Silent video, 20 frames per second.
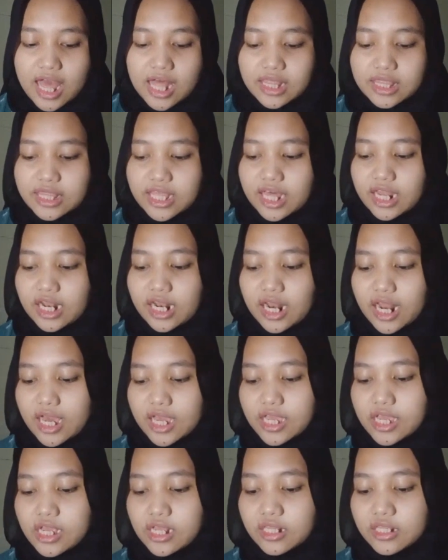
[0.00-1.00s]
then
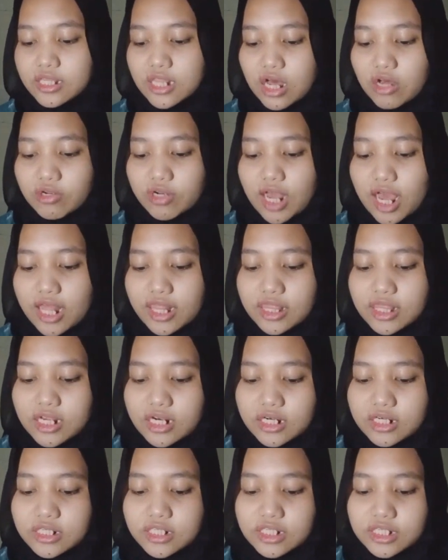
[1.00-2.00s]
lying down under
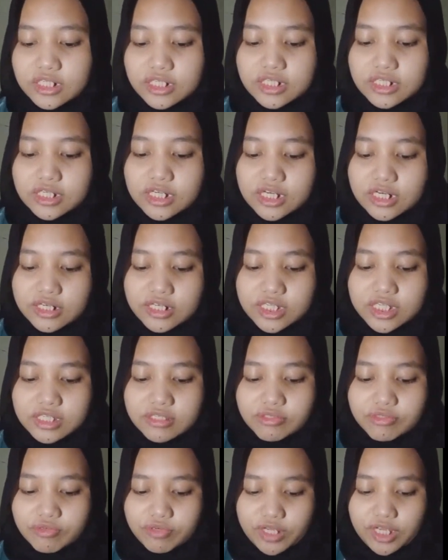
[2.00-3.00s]
the nearest
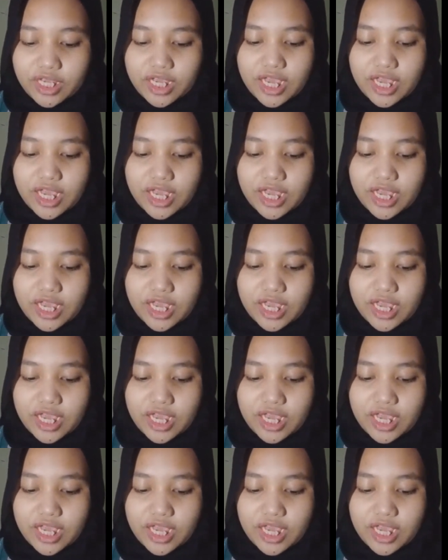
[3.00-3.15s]
tree,